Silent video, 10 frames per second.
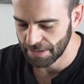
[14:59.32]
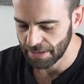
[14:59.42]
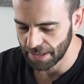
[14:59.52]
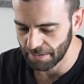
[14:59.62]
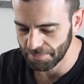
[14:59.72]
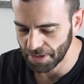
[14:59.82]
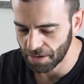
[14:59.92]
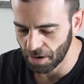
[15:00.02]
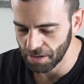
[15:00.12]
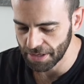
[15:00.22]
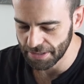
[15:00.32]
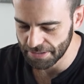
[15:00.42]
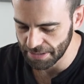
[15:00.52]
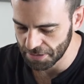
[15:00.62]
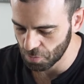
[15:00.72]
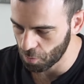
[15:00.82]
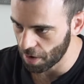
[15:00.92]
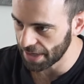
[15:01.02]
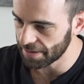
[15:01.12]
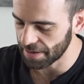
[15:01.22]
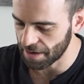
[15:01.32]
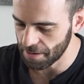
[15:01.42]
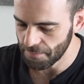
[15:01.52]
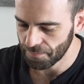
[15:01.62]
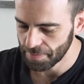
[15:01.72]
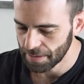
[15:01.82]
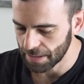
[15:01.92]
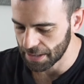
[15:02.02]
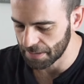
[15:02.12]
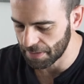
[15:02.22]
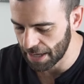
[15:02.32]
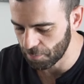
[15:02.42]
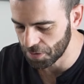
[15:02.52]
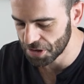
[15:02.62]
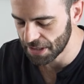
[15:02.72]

The garlic is right there. I wish